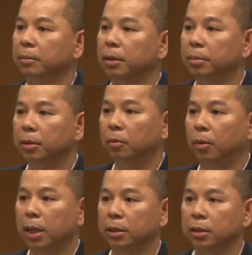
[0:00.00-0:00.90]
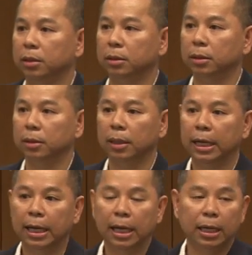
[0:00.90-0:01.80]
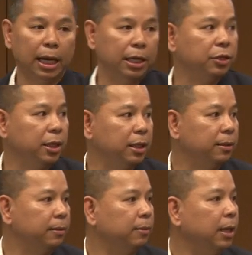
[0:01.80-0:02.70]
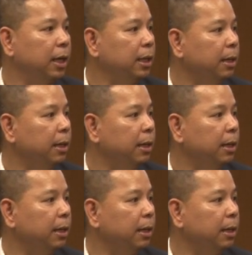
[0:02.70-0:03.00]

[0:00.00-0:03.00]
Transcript: I'm going to build one to, in Asia, right?